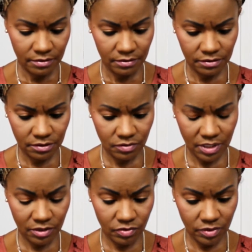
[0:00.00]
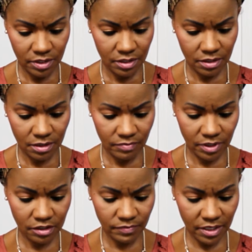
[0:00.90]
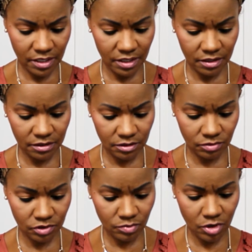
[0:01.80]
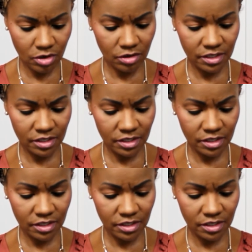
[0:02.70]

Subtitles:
So I go ahead, because my head is so small,